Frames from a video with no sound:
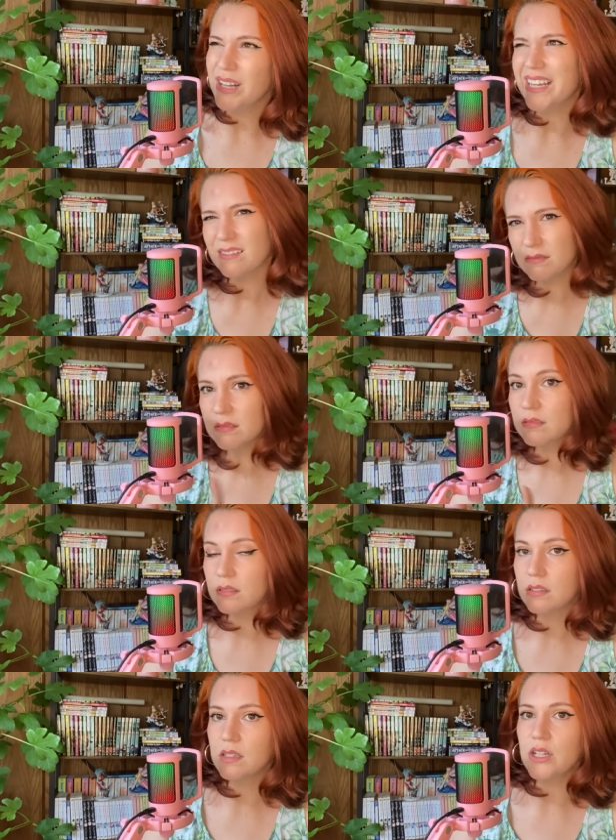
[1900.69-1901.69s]
Like,
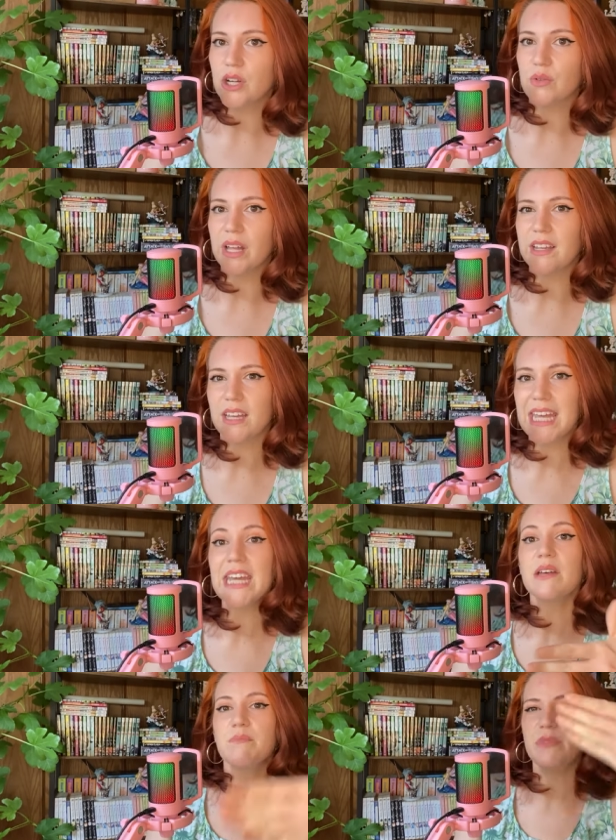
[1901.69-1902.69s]
you know,
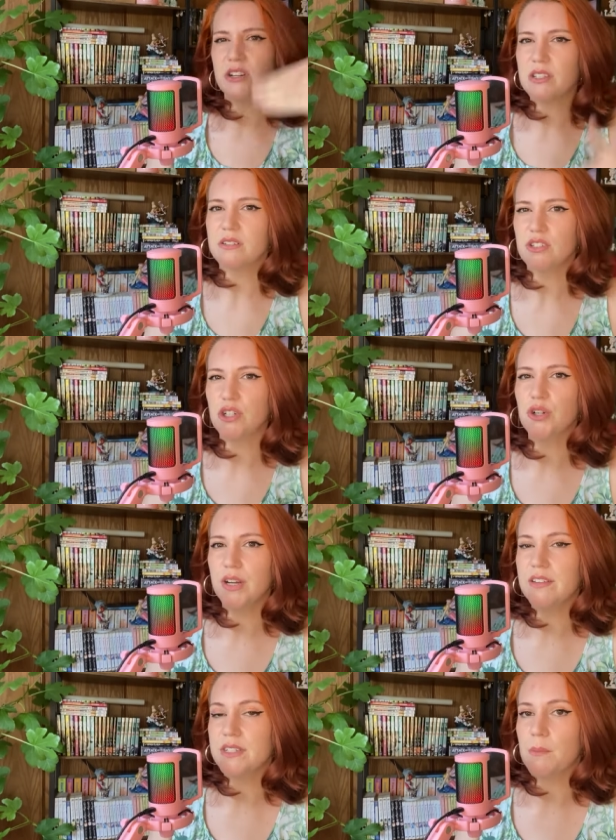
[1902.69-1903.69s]
like there's a
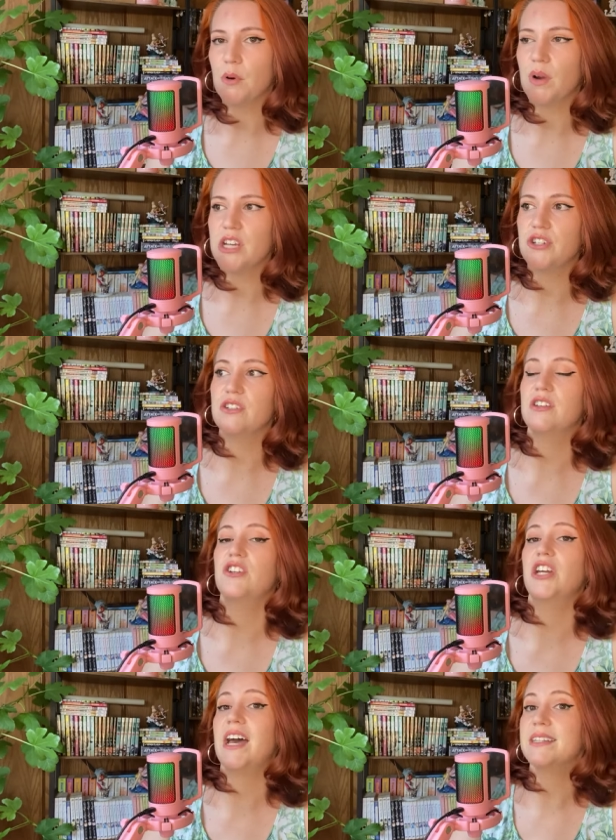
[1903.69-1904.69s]
degree of separation
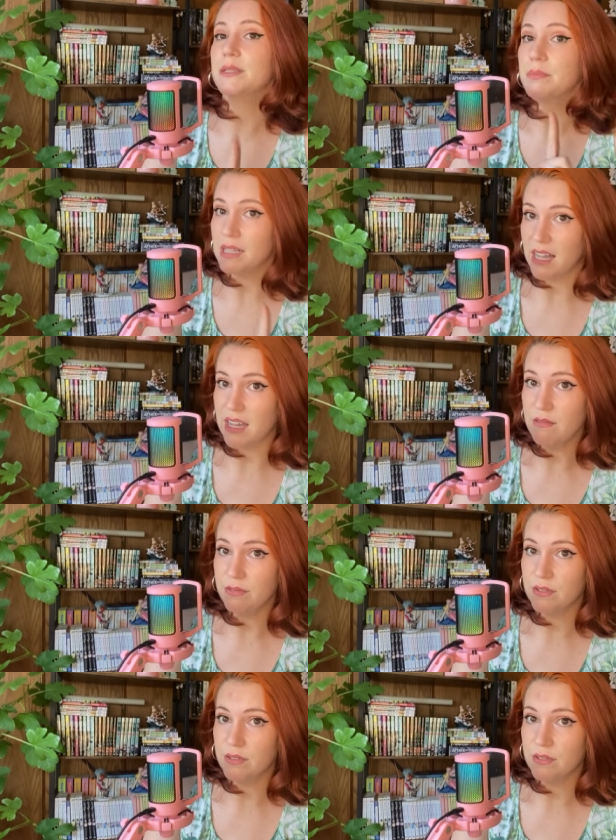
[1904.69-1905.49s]
such as Plave,